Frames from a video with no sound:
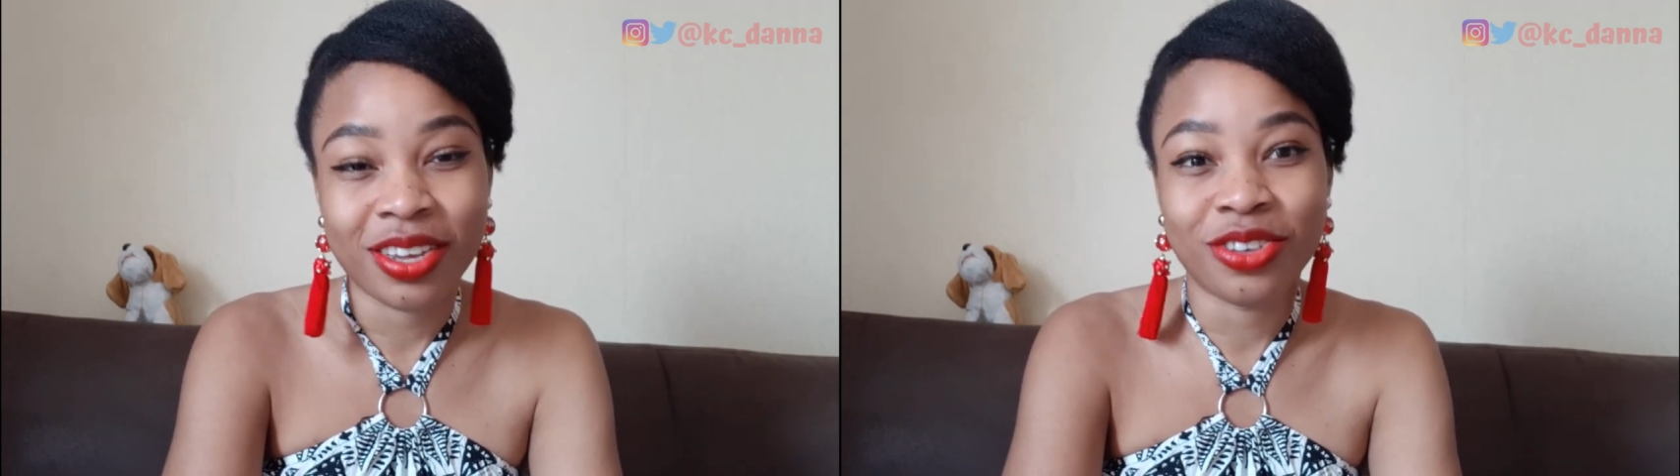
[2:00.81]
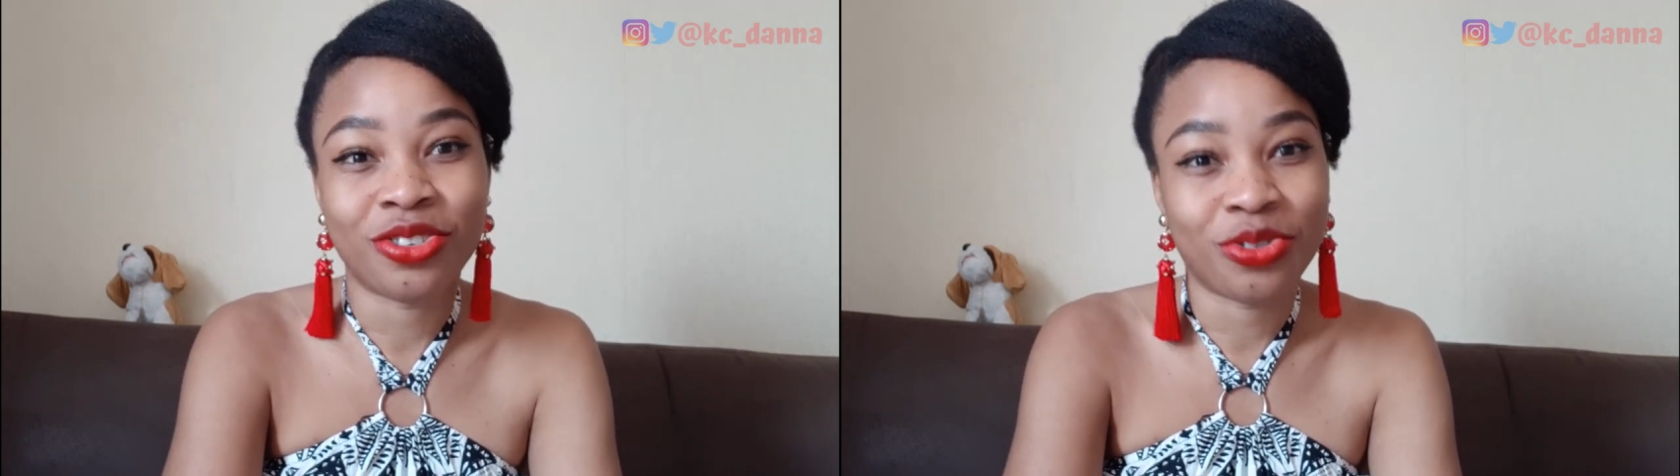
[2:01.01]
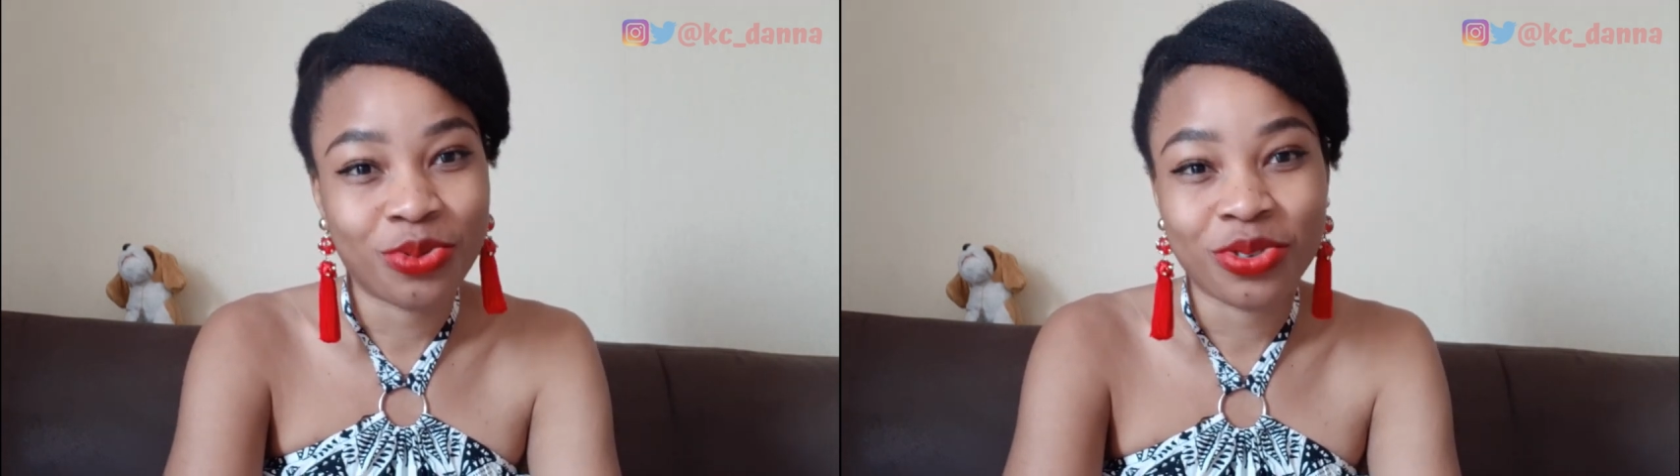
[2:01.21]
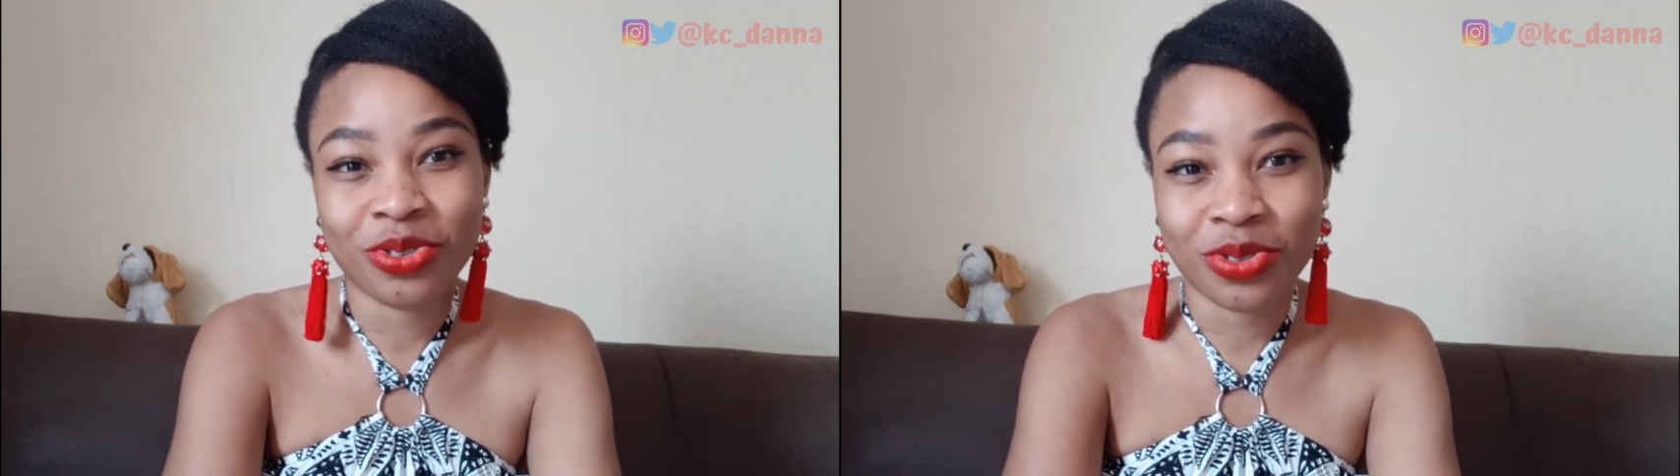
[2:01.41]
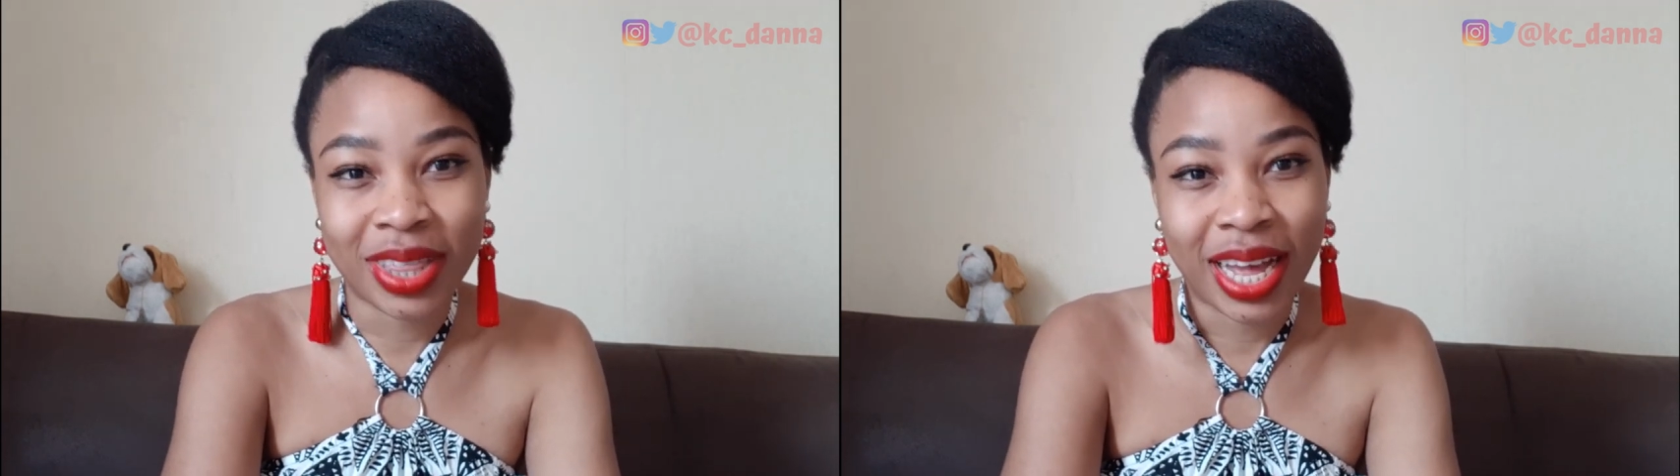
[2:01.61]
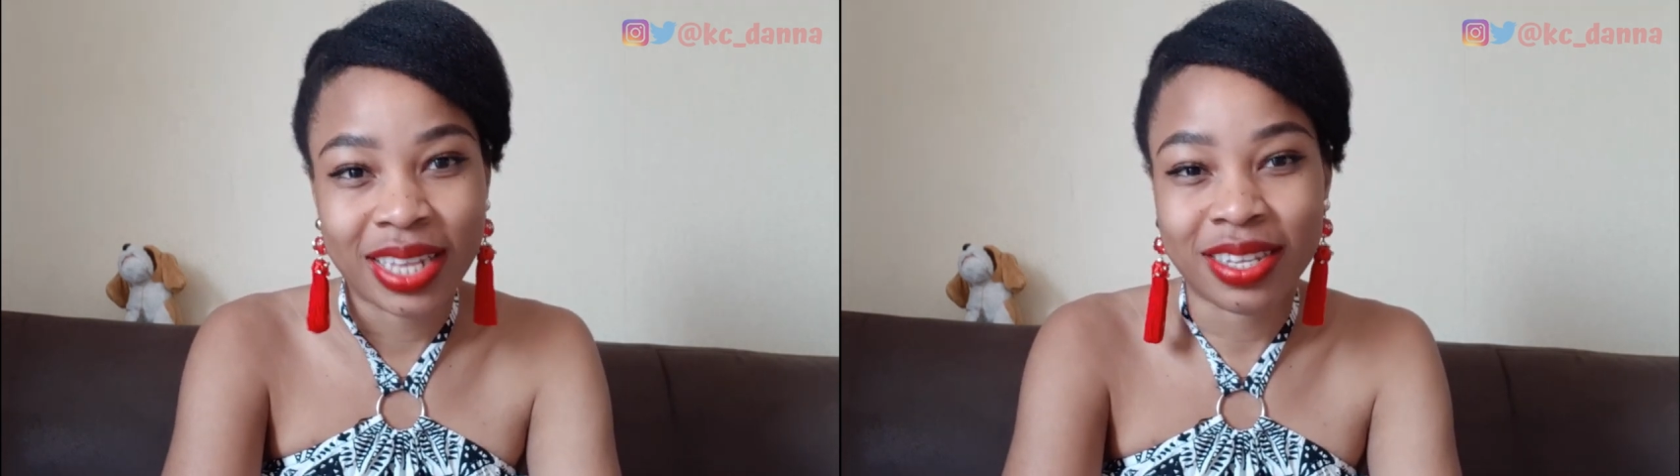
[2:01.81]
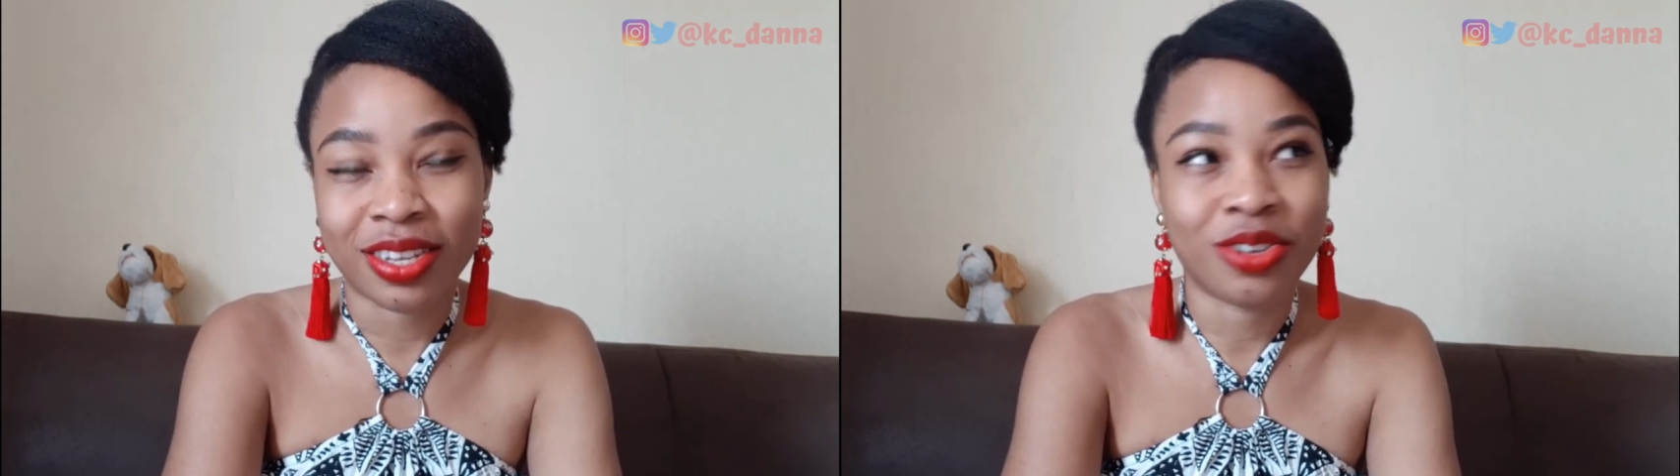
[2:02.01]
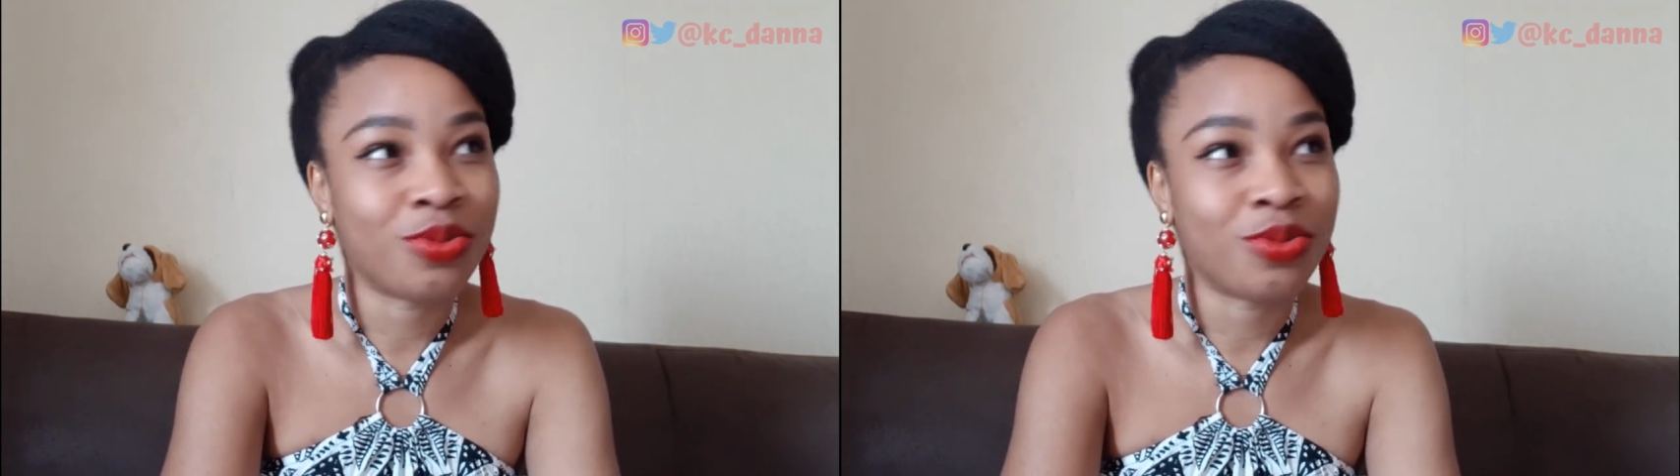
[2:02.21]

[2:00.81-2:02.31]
you would know that you